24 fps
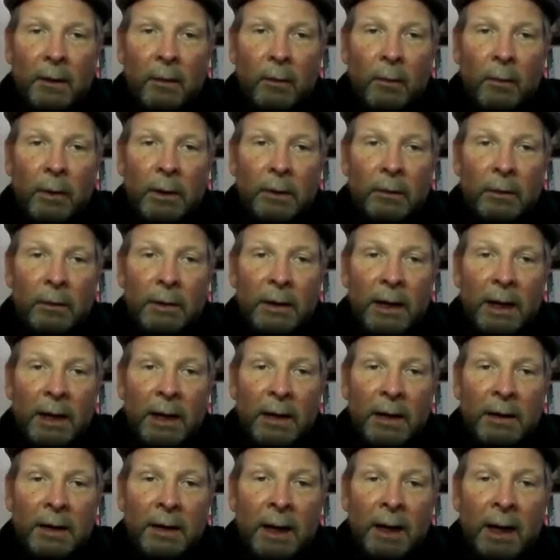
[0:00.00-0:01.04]
We could get
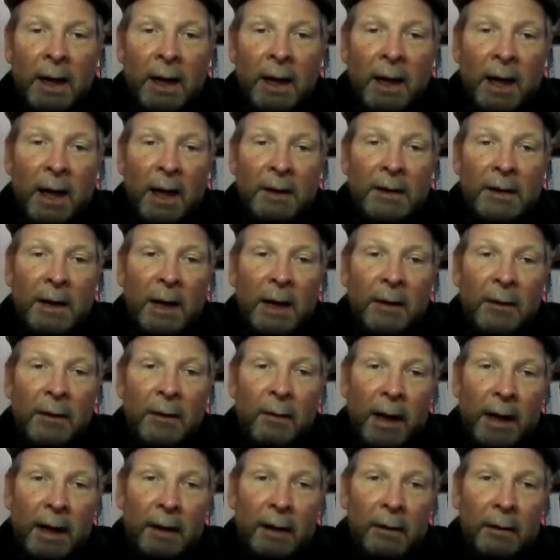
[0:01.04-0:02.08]
another
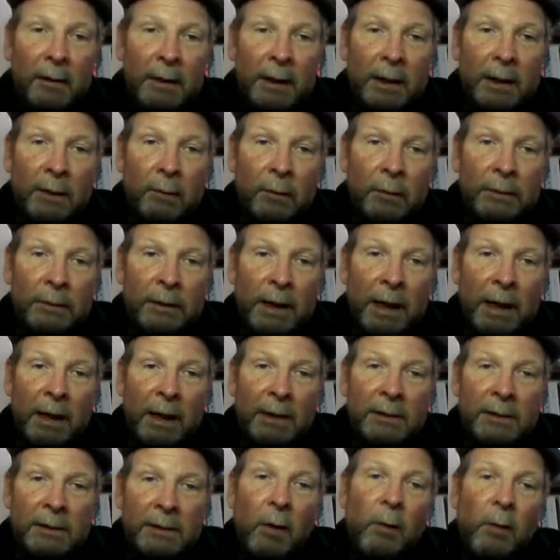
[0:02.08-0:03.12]
angle equal to X.
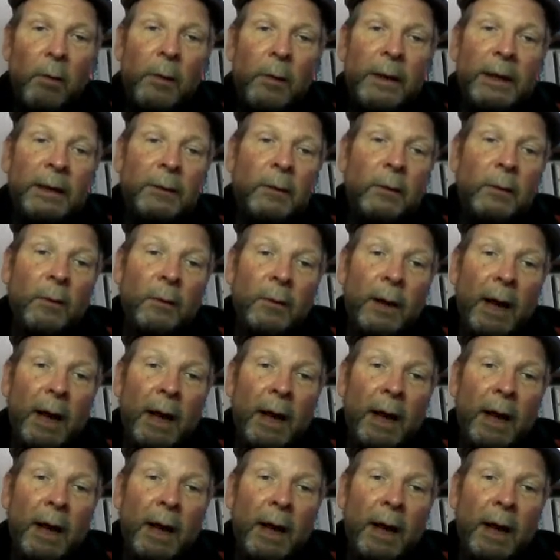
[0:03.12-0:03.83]
Oh, we do.